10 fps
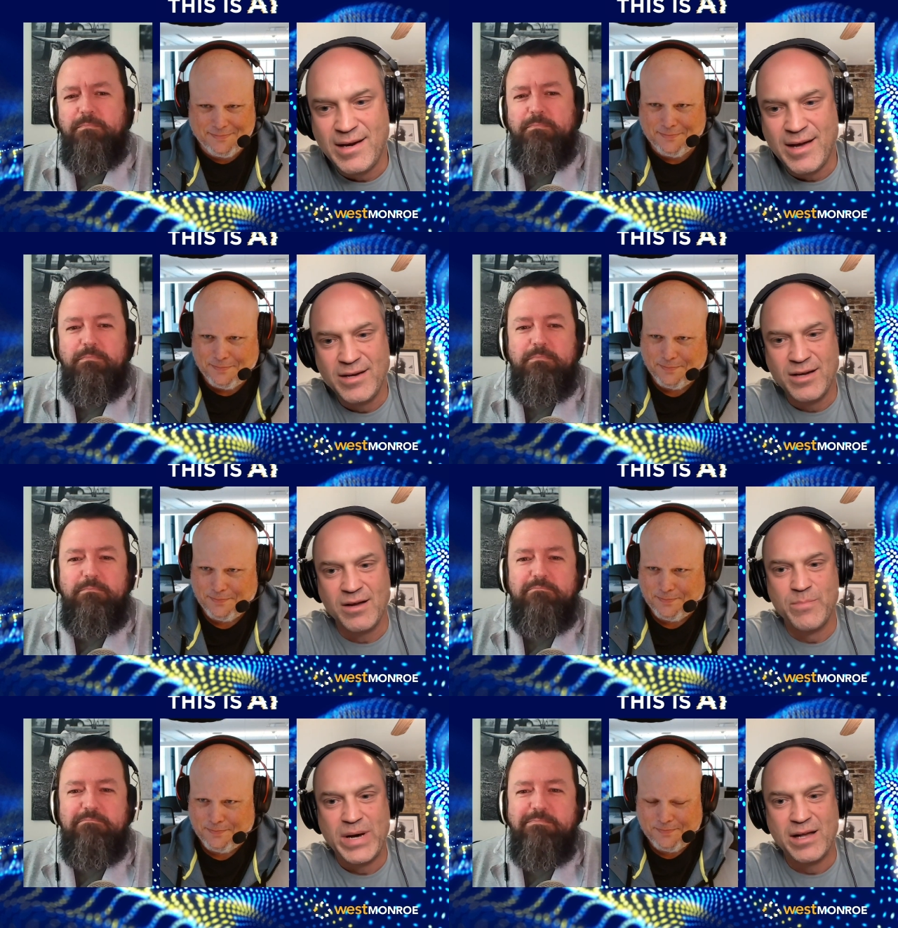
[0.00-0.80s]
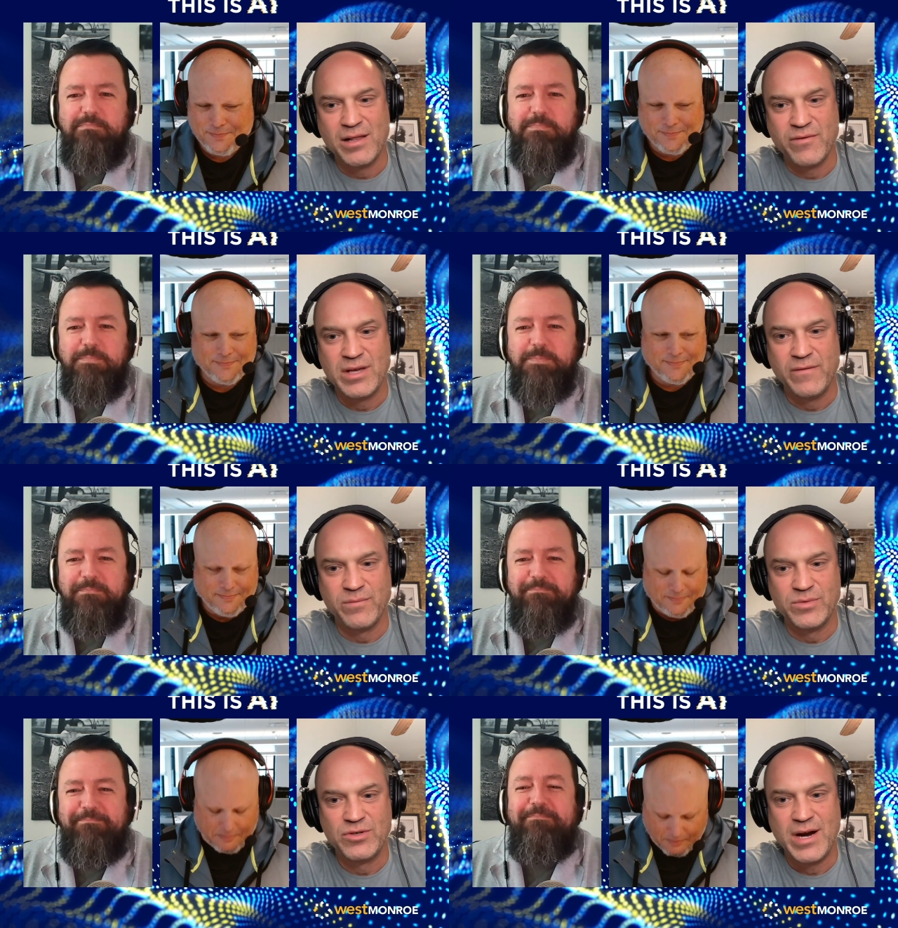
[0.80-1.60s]
Speaker 1: I had to compile everything from
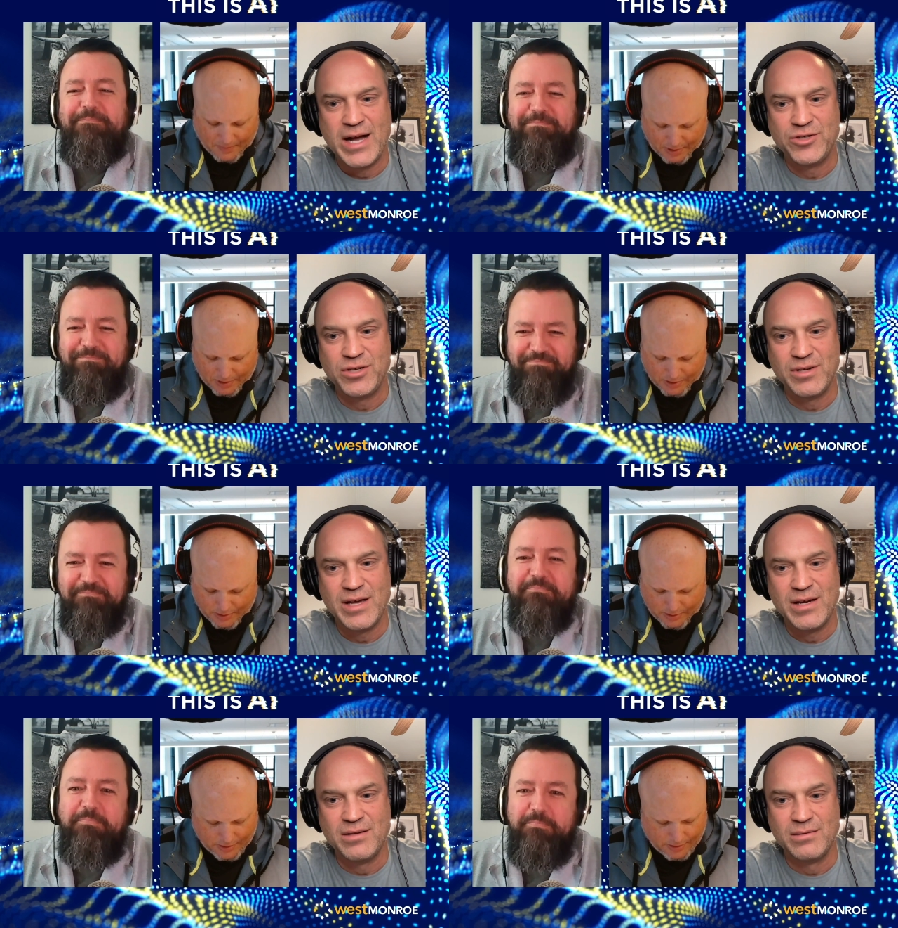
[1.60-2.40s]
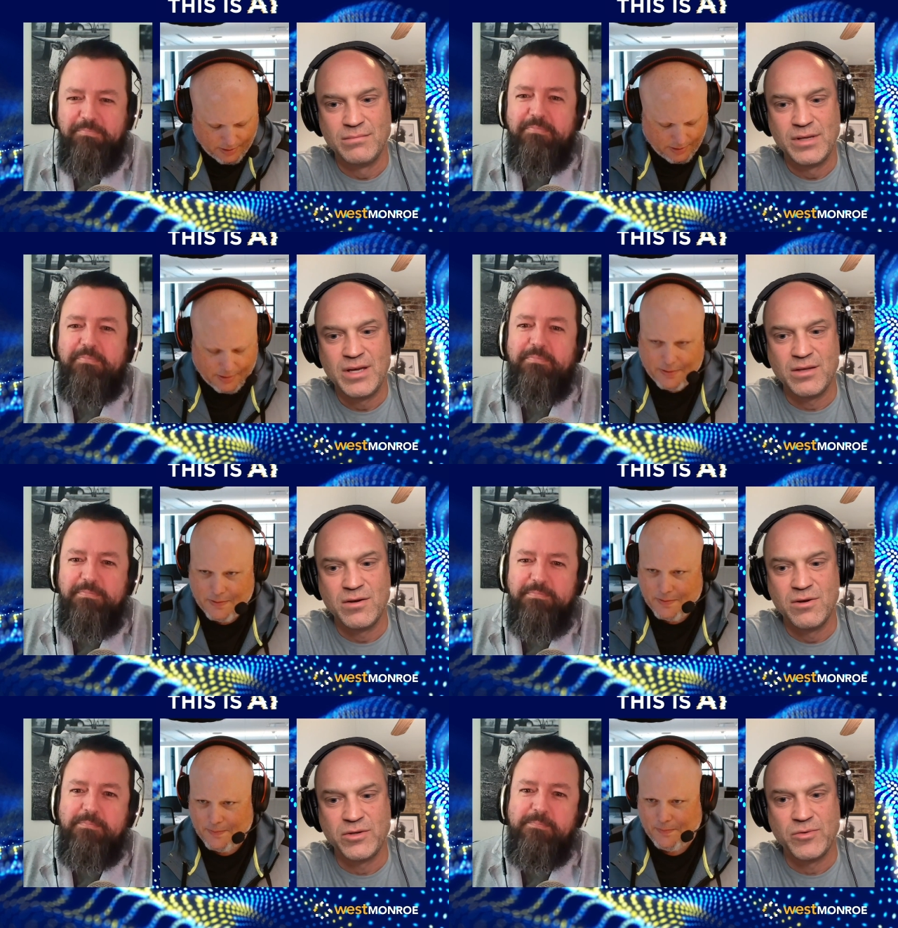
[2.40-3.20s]
scratch and kind of get the
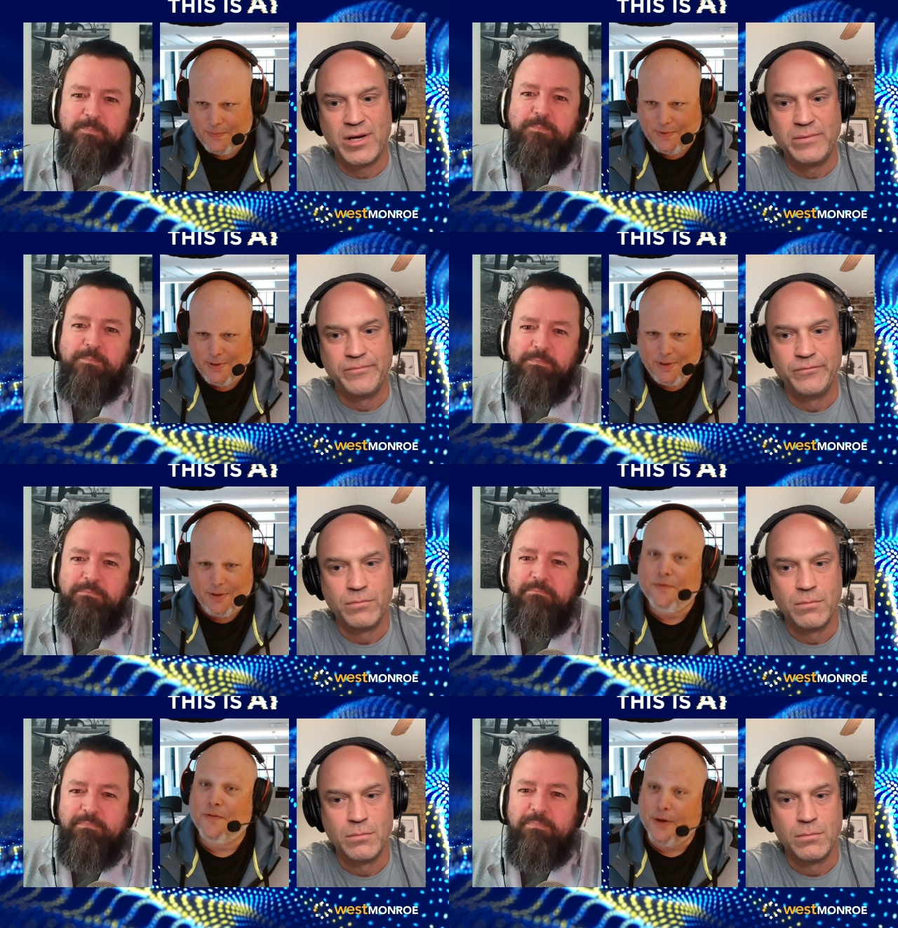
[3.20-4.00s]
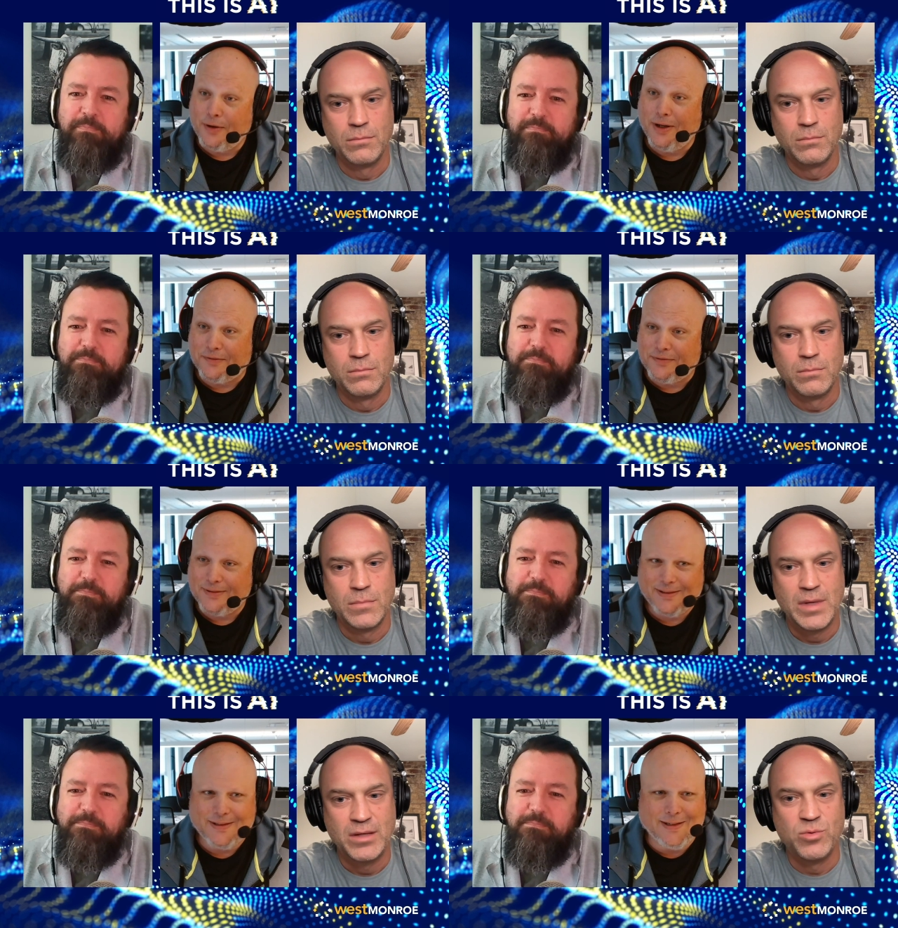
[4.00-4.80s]
hooks right.
Speaker 2: Fair
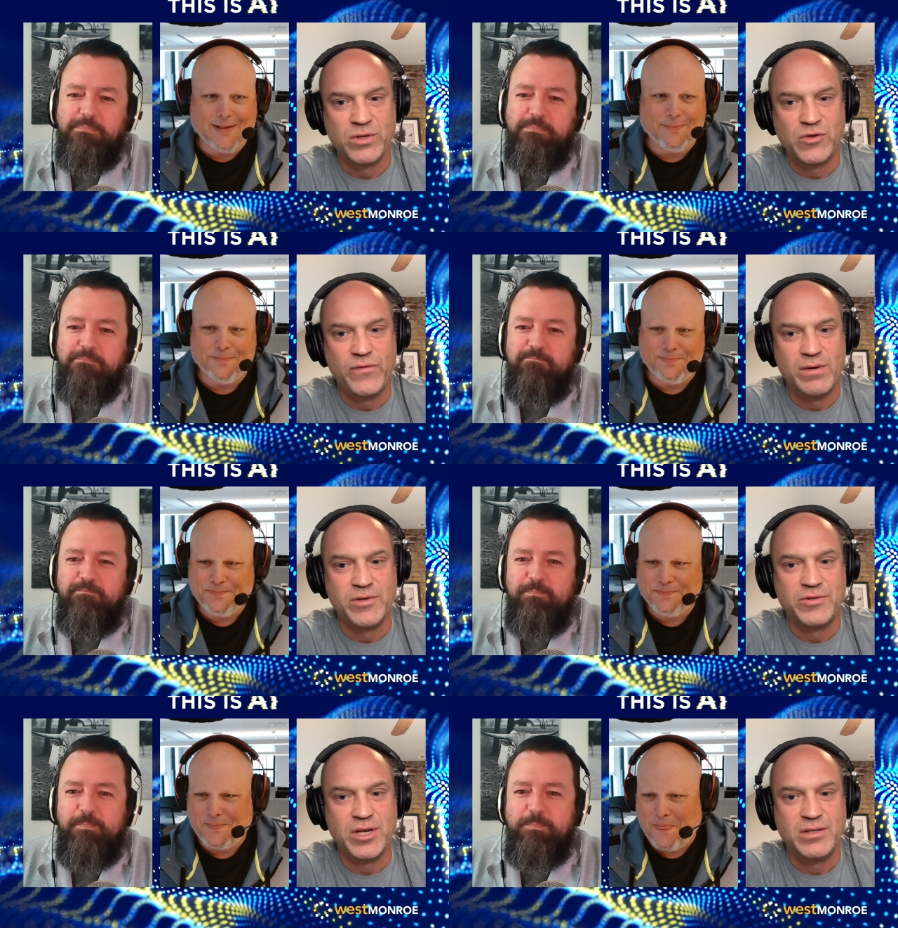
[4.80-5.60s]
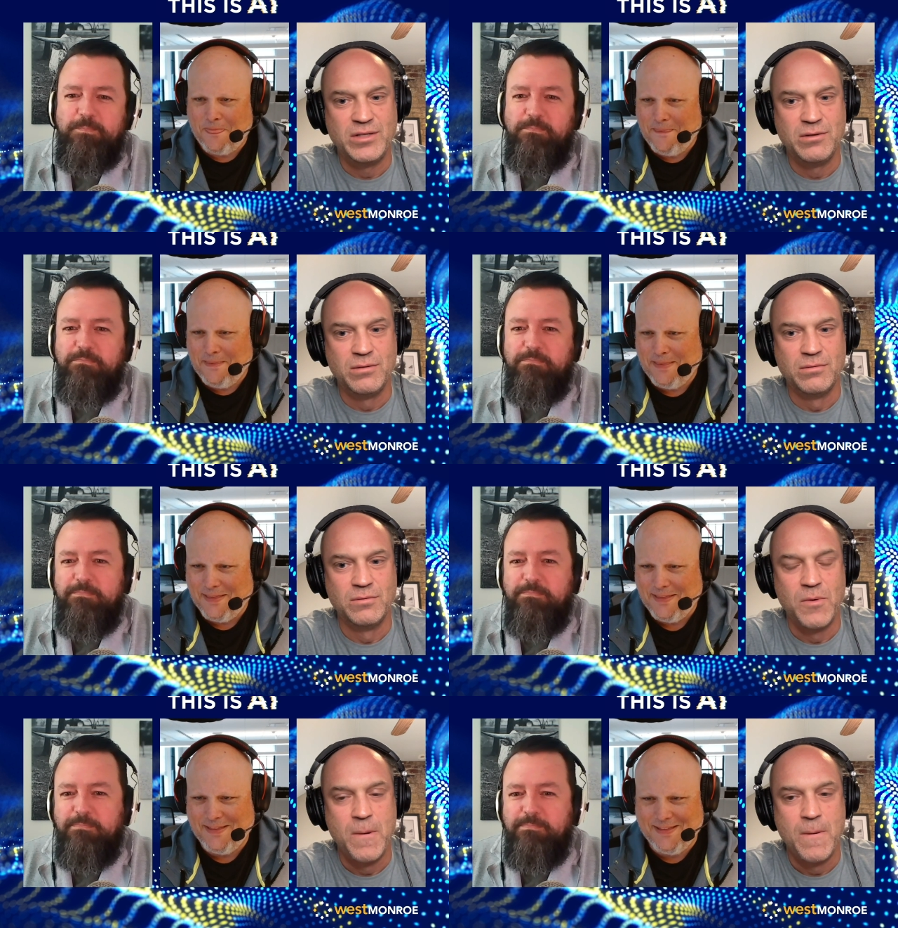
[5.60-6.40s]
enough.
Speaker 1: That's what's fun with Gen 2.
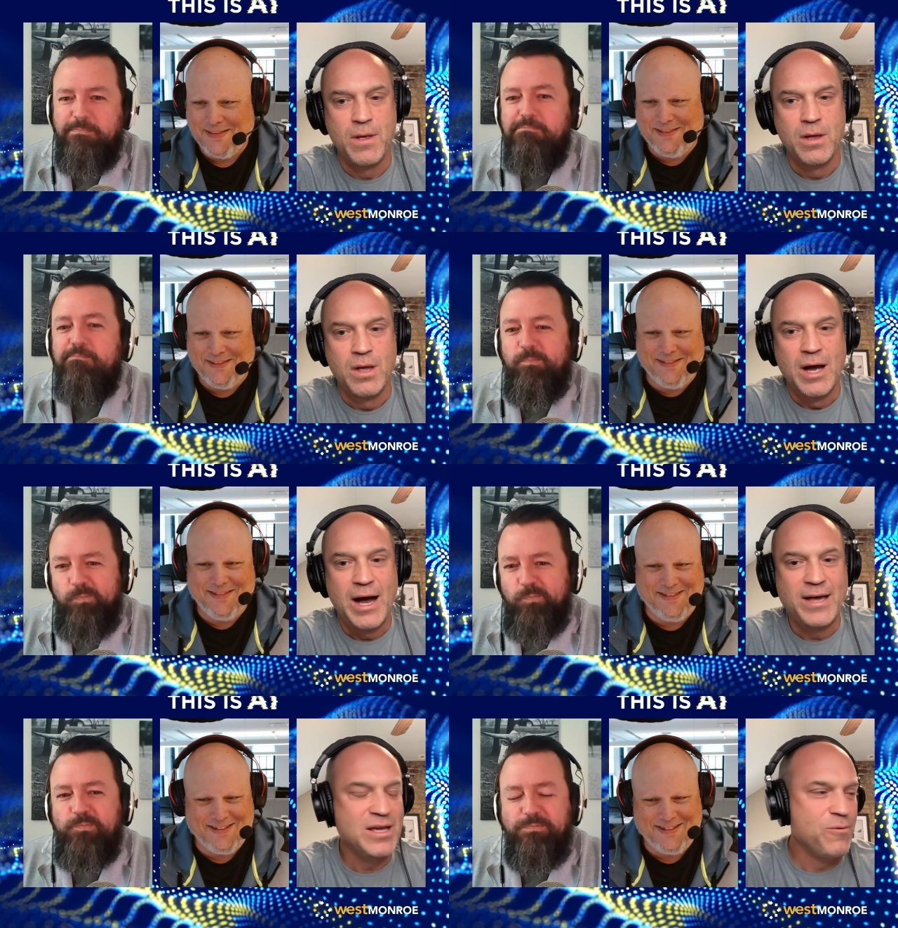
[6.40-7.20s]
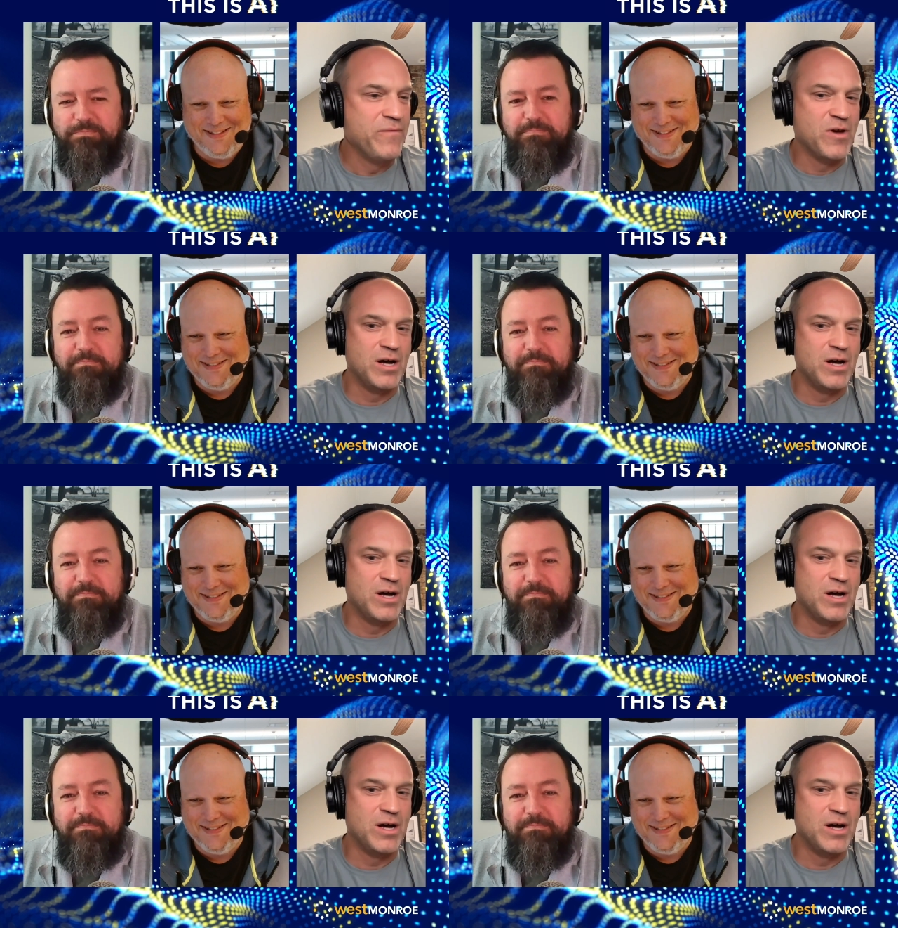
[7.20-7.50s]
I think we've